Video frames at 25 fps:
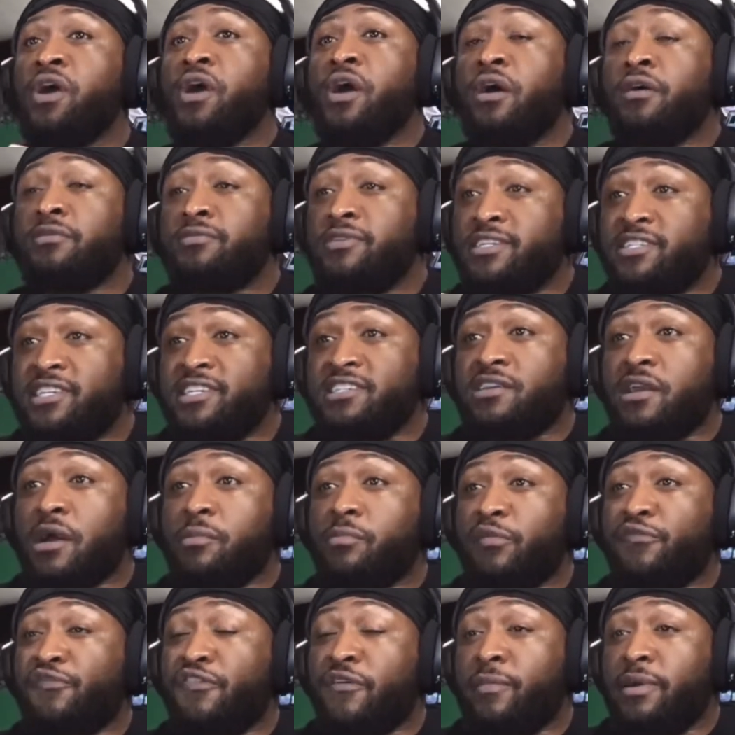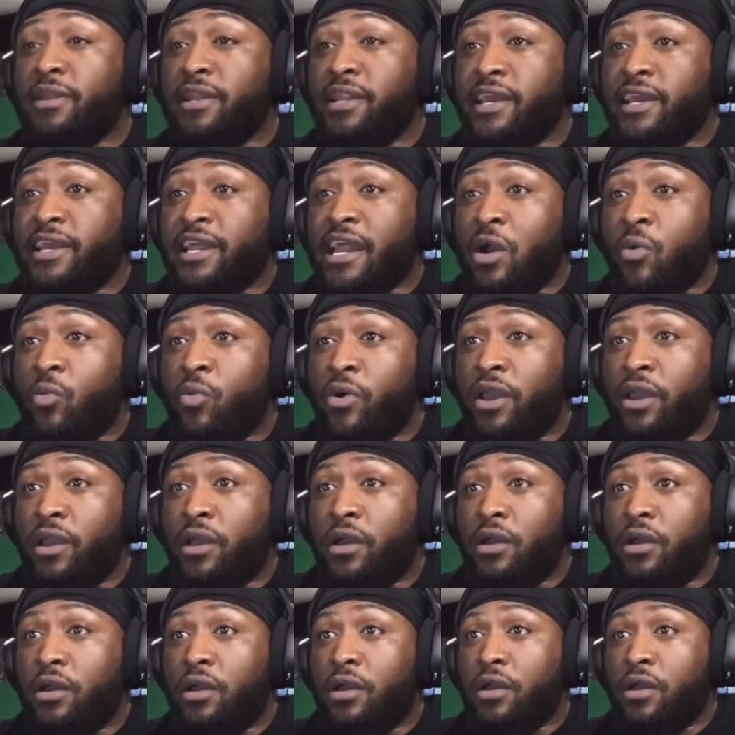This is coming from a nigga that wait.
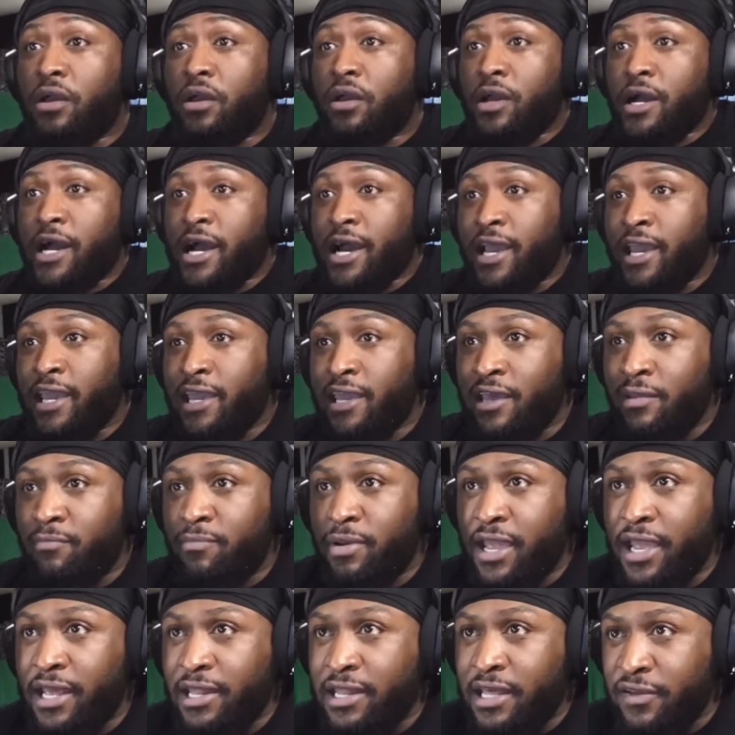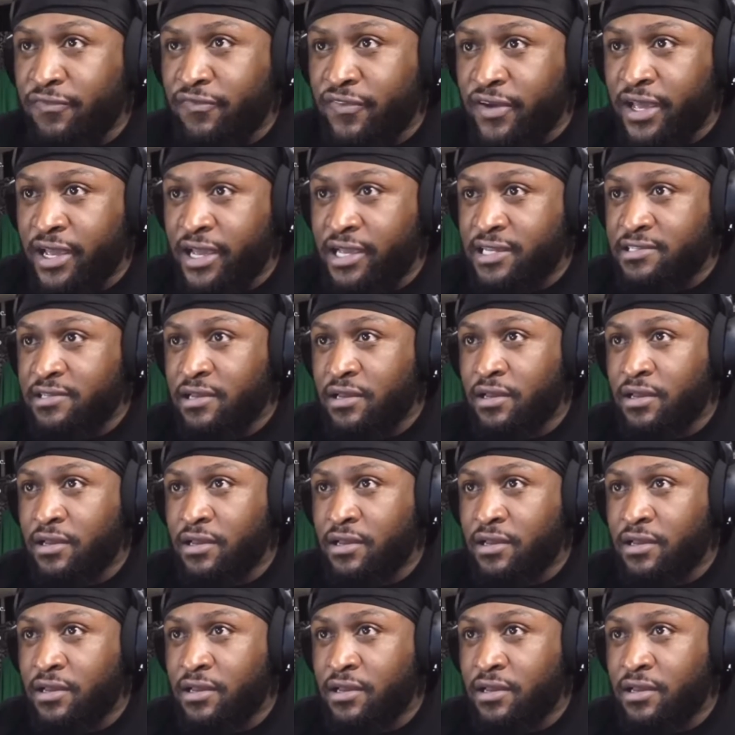How he get banned that fast?